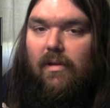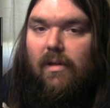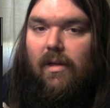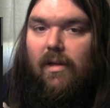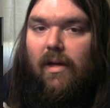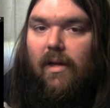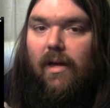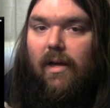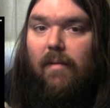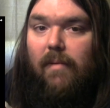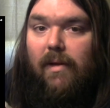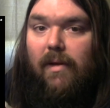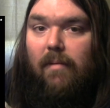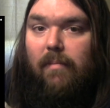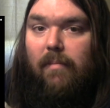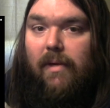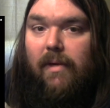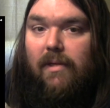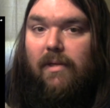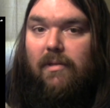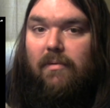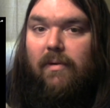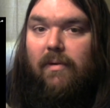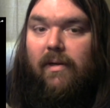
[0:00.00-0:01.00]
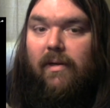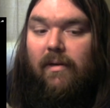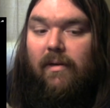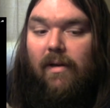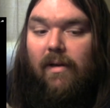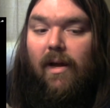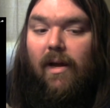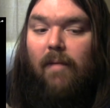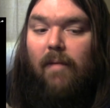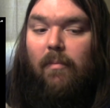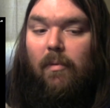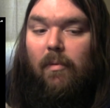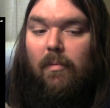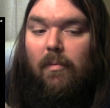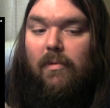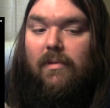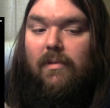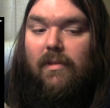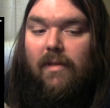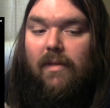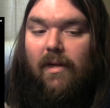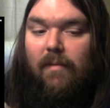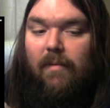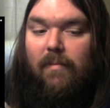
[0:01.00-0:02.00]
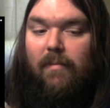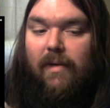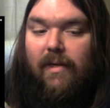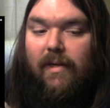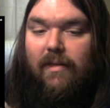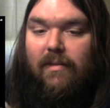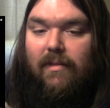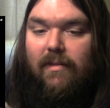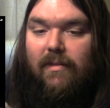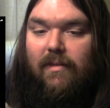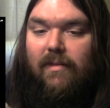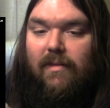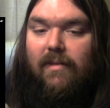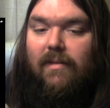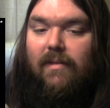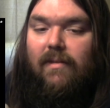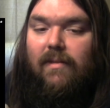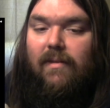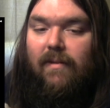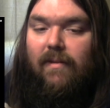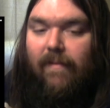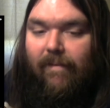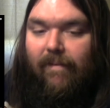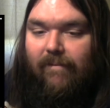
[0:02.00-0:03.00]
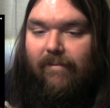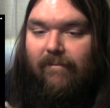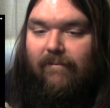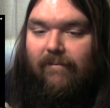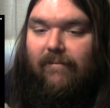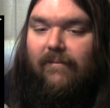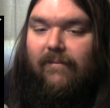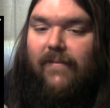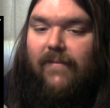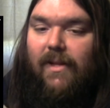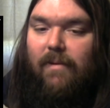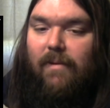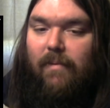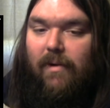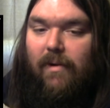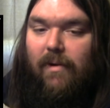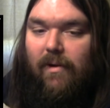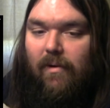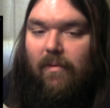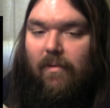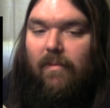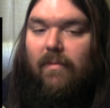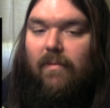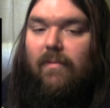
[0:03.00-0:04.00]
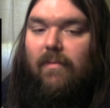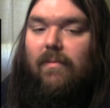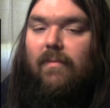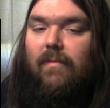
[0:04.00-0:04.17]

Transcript: Gotta make a big screen. I'm almost a dumbass. There we go.